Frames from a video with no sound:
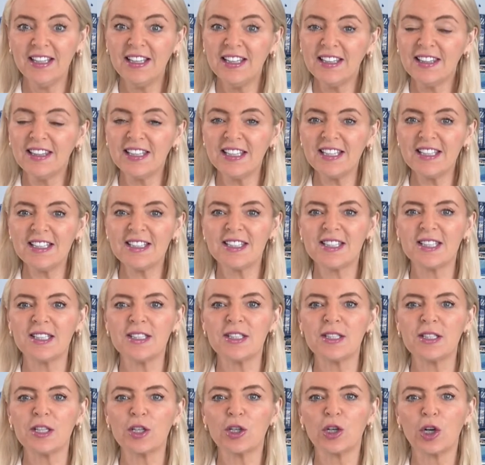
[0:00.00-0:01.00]
This is
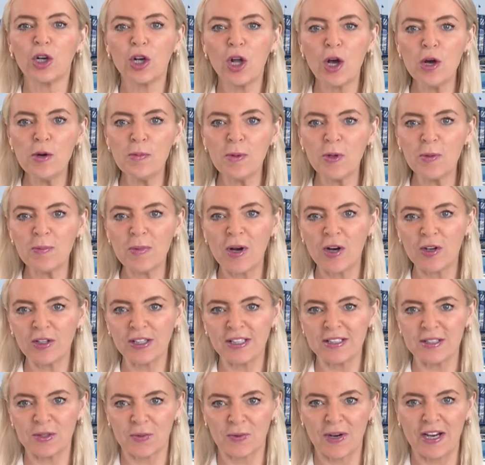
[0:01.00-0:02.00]
the Global
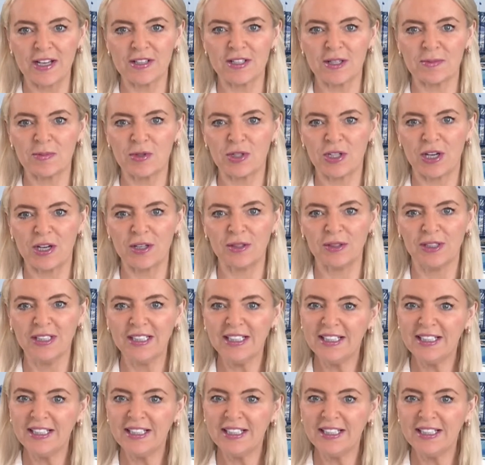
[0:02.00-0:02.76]
Markets Roundup Show.